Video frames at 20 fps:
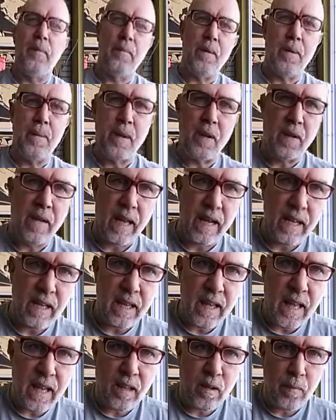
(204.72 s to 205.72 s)
Maybe I'll get
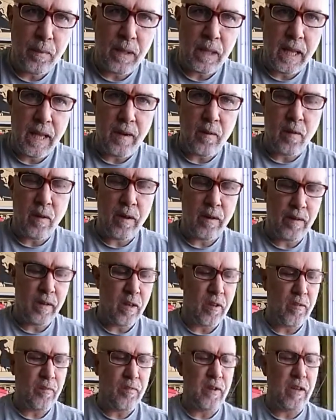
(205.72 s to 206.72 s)
into that a little bit later on in
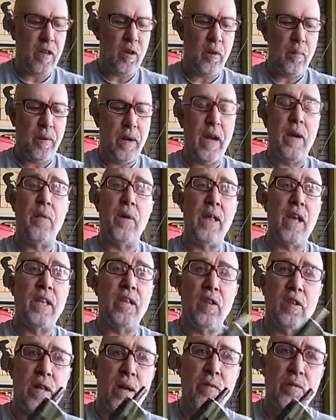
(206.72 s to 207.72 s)
another video. But anyway, I
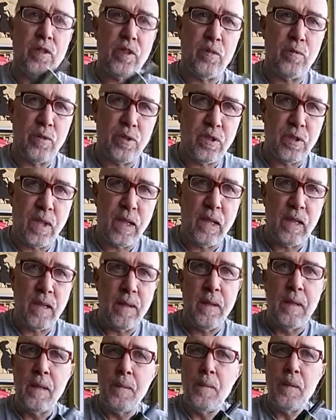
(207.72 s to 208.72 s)
thought that was interesting,
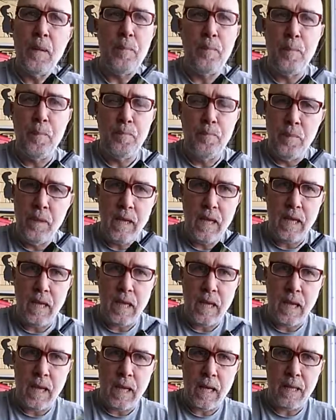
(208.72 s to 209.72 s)
and
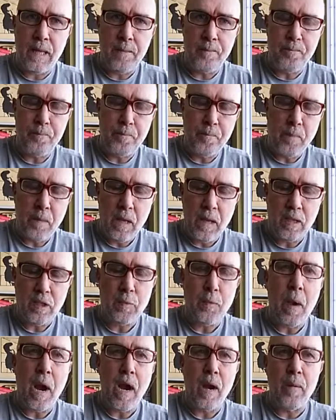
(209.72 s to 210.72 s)
the
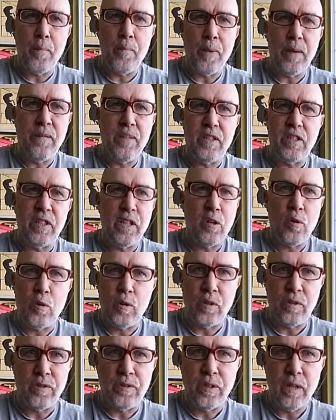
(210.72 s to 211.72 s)
Aspire BVC
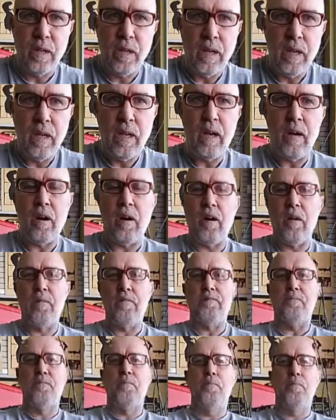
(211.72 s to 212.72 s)
coils
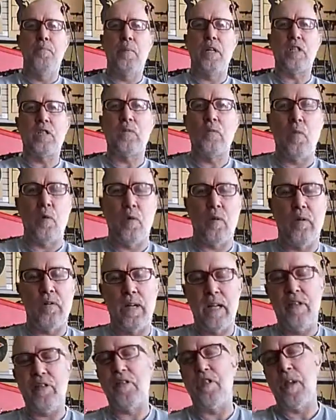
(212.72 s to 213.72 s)
are much more,
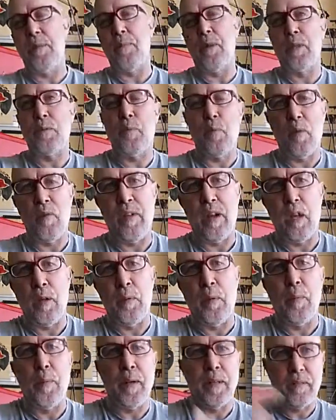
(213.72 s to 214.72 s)
I should say much more
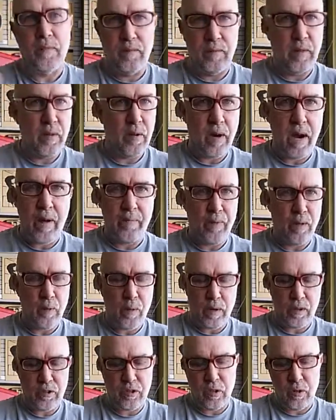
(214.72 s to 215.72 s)
available, but they're
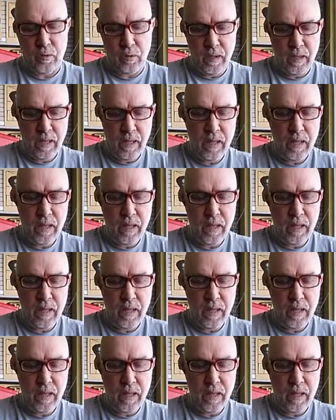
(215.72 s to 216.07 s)
everywhere. So